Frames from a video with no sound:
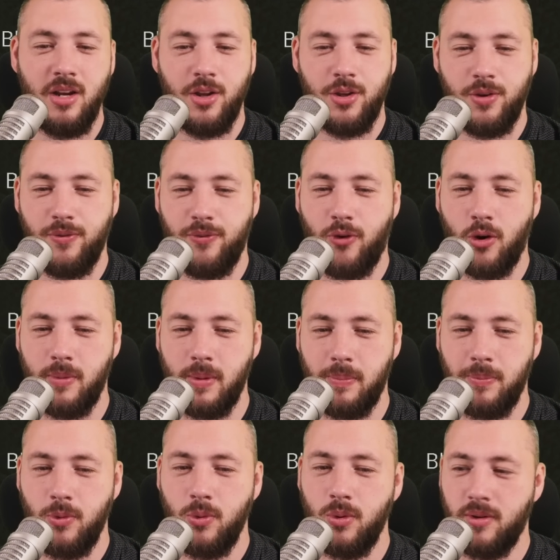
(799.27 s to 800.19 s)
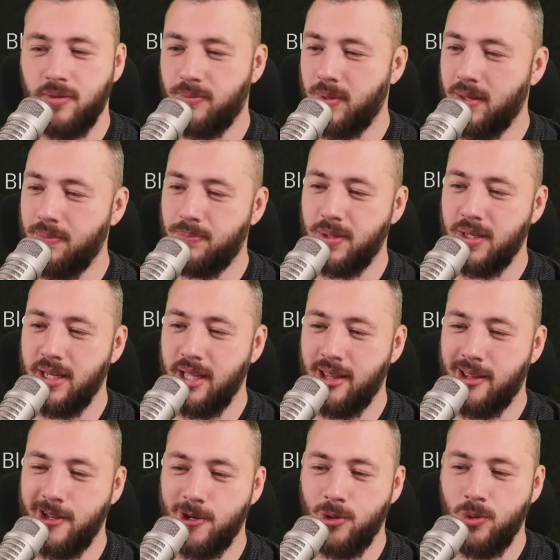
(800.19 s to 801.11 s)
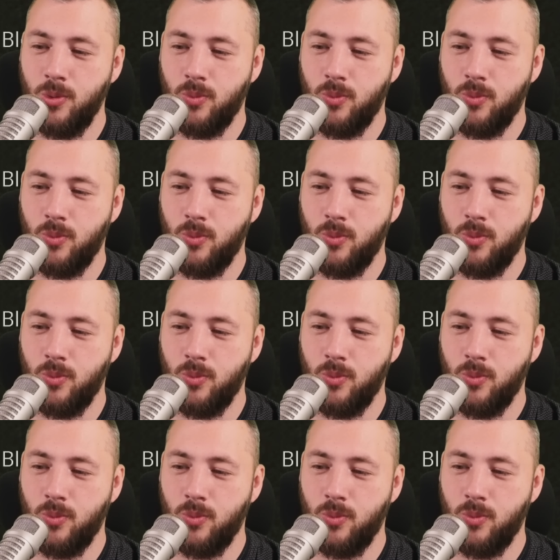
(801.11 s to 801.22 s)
You form a pool of blood beneath you.